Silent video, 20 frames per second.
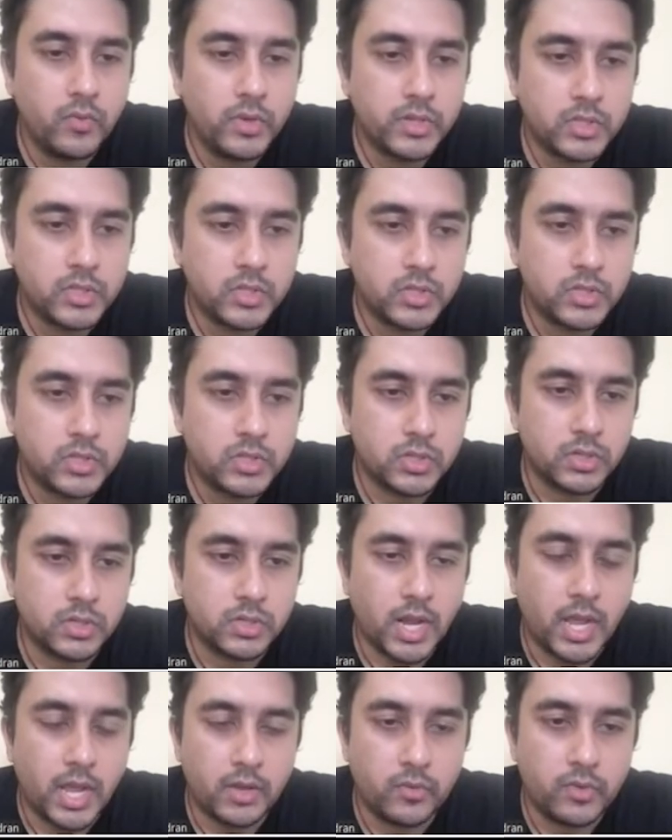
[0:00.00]
which
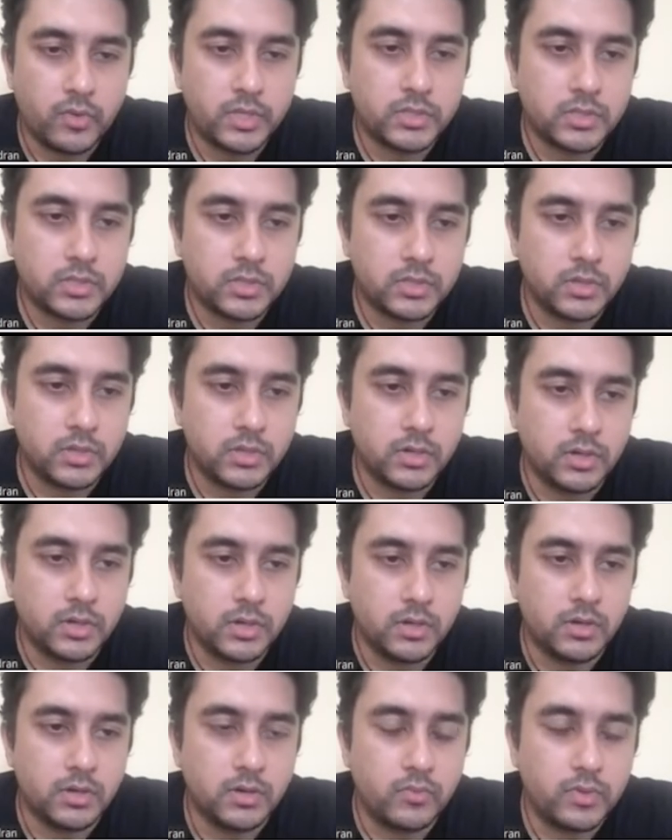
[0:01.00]
language
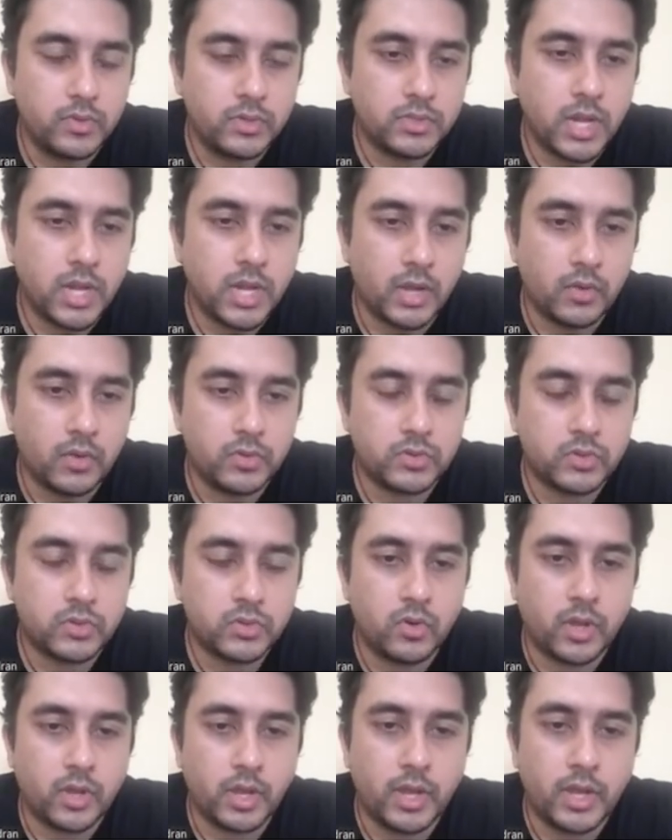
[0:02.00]

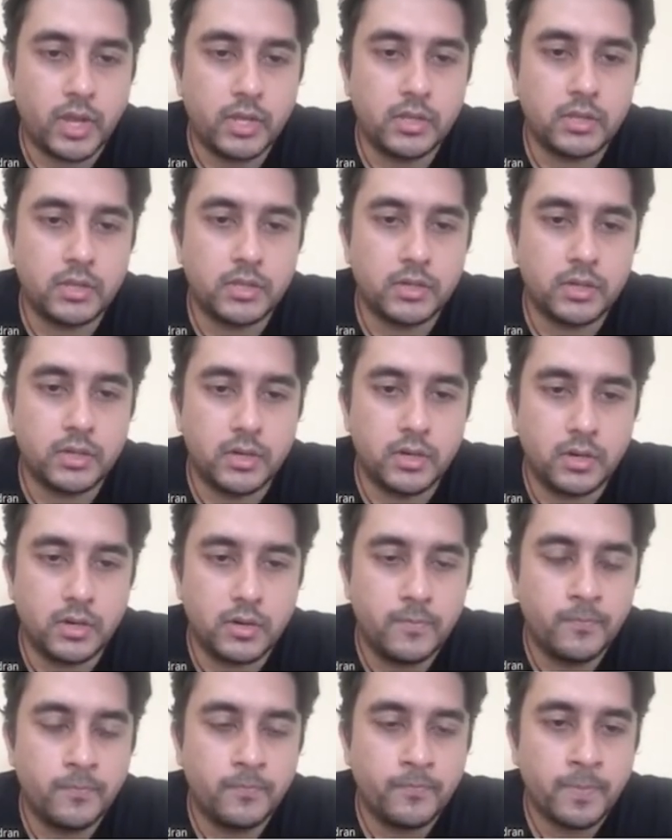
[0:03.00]
or locale
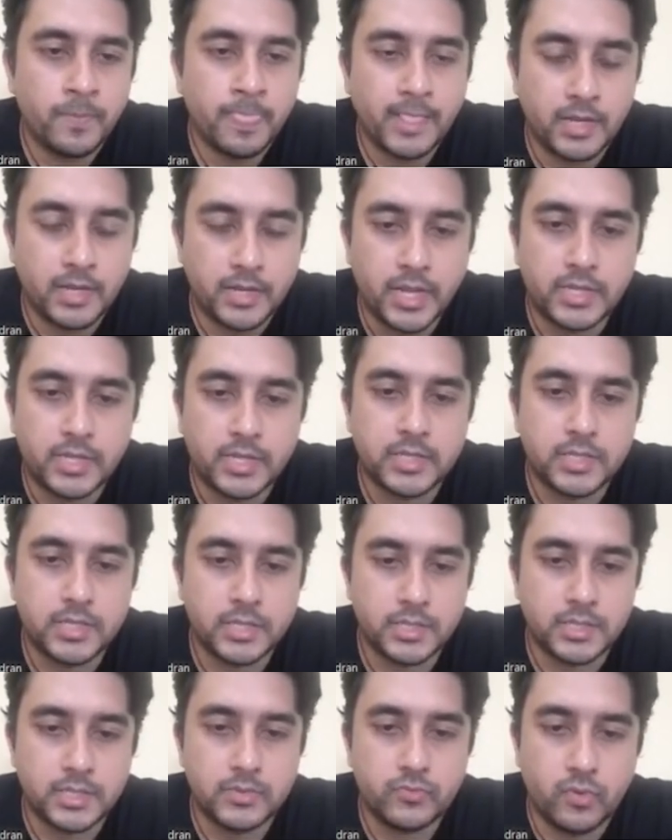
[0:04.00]
the text
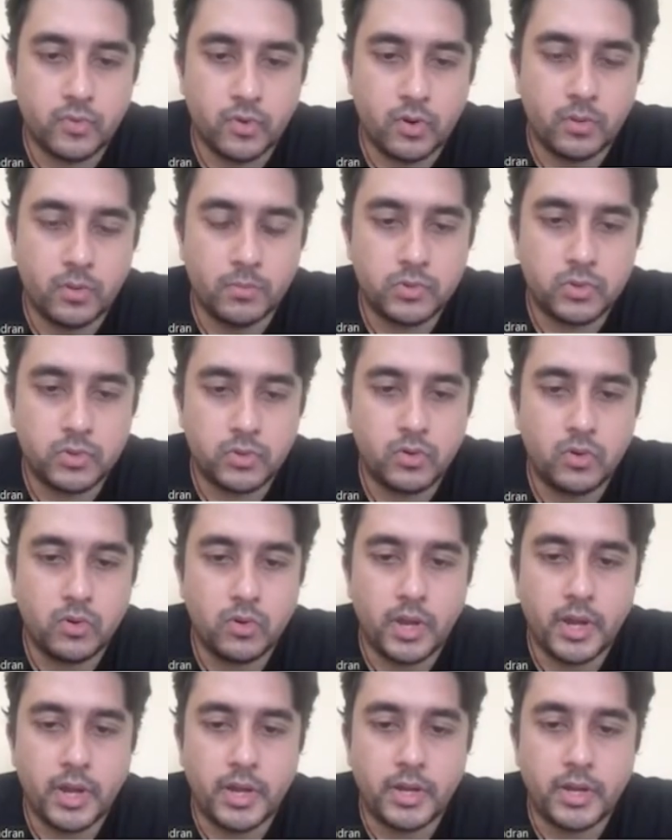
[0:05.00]
is from.
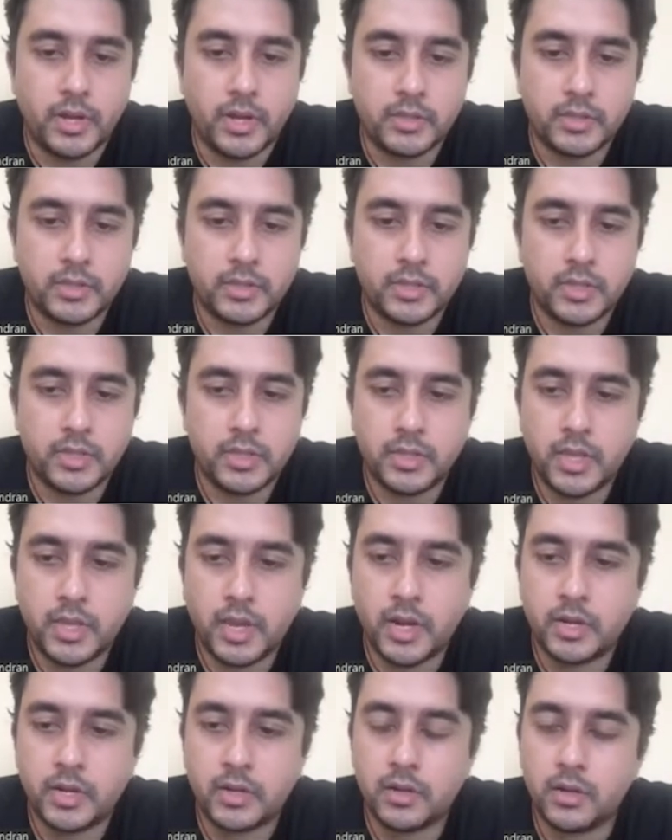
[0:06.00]
So, and other than
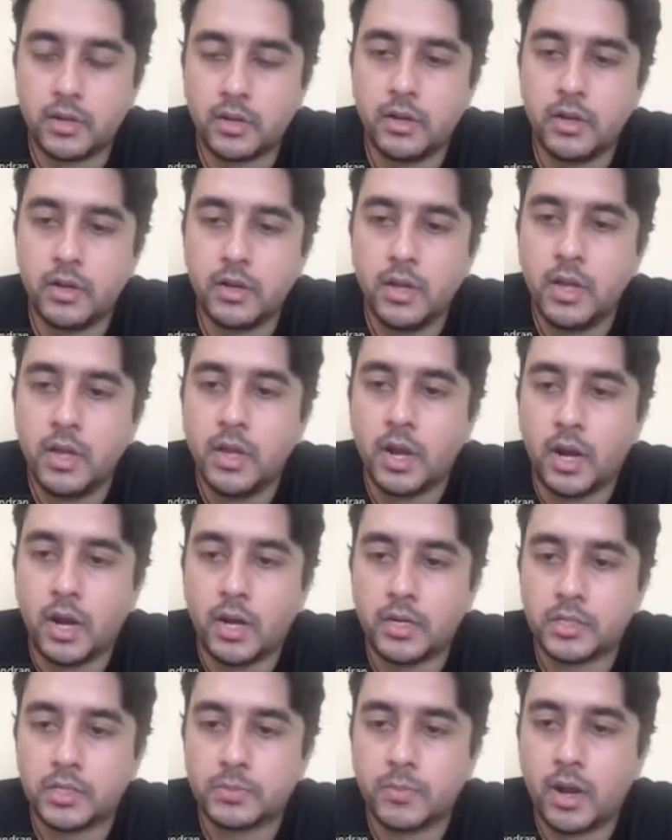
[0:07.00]
that,
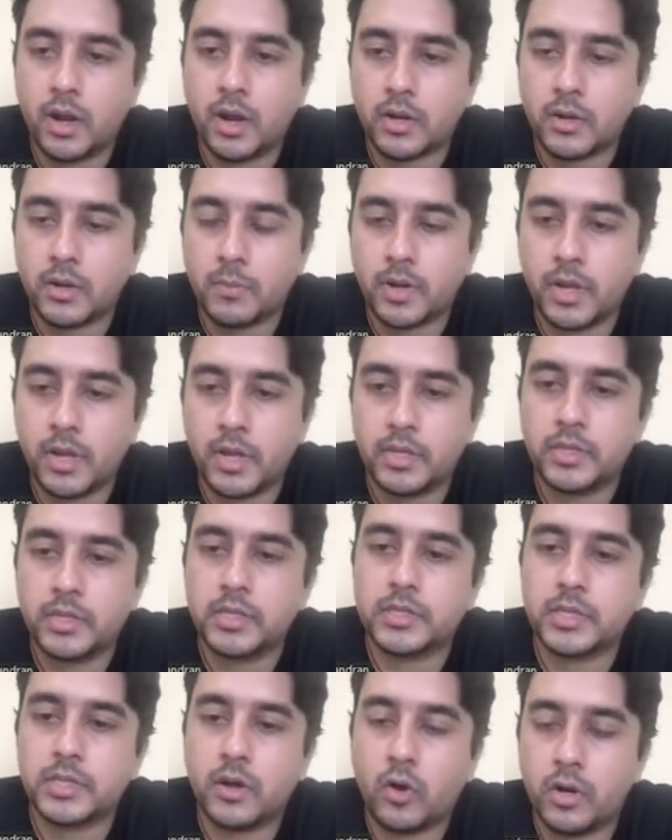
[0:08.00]
under smart reply,
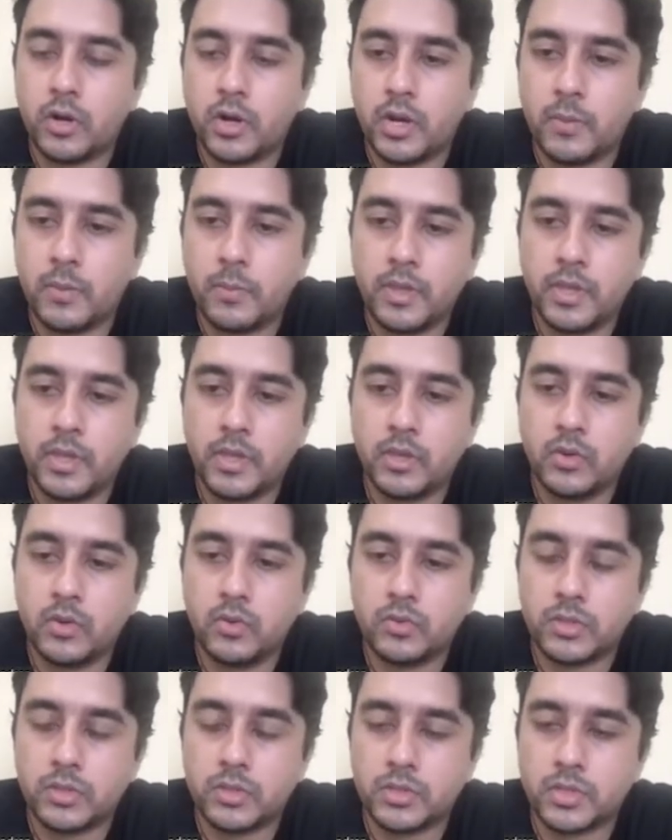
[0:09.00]
these are already being
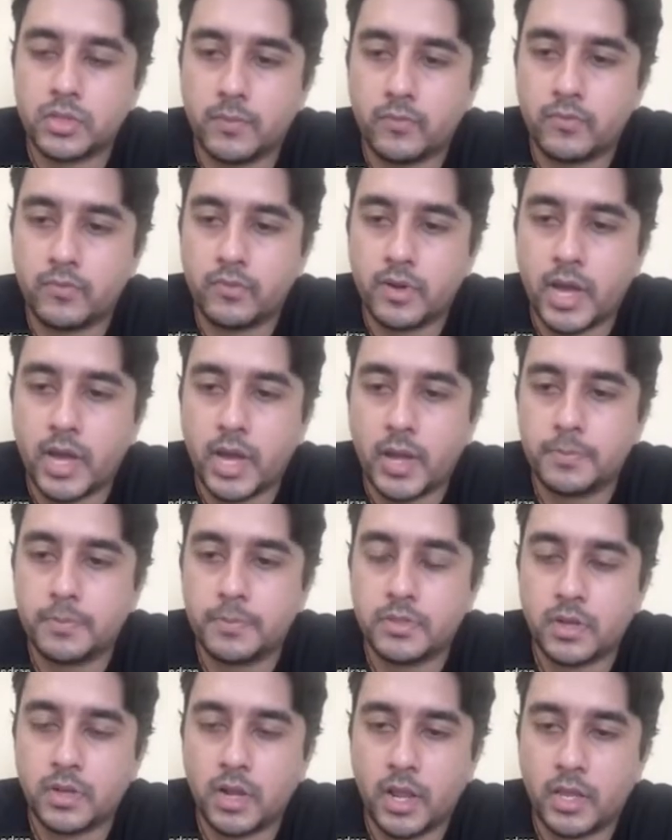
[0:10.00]
used in some of the
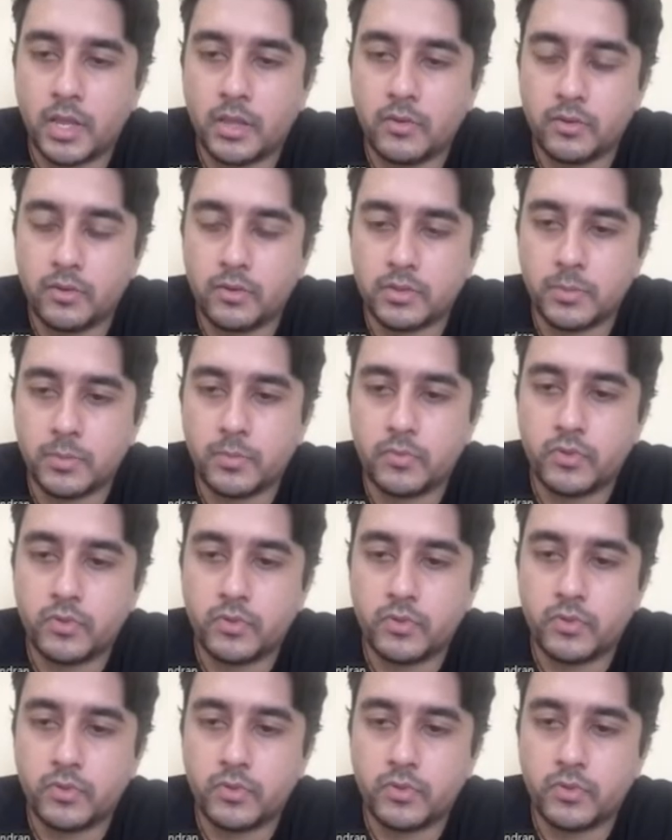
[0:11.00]
apps, like some of
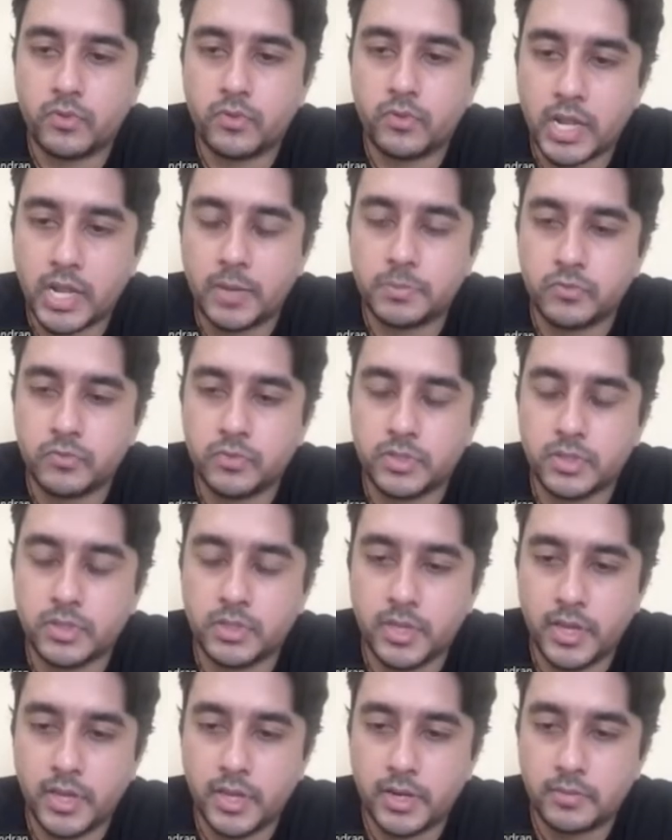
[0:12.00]
the chat apps which
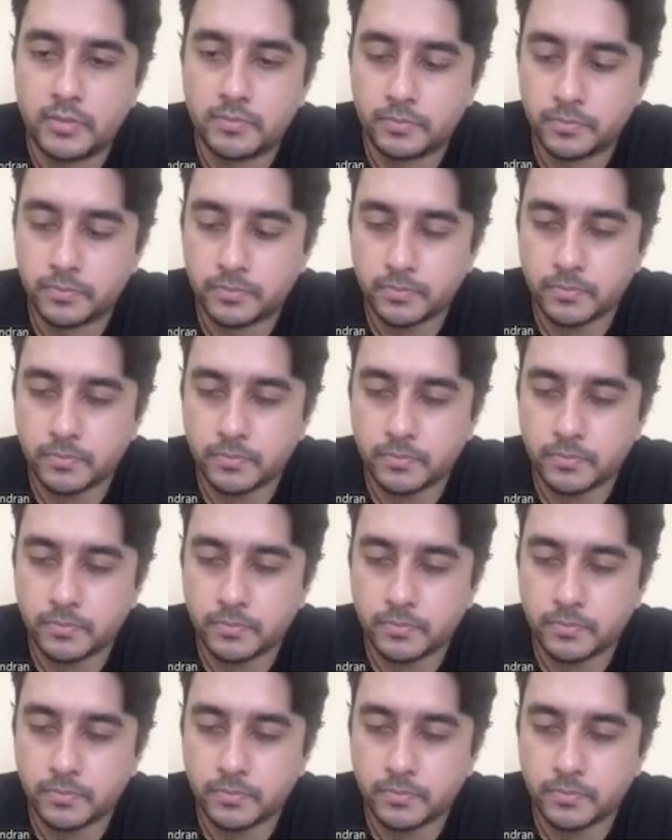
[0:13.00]
are there.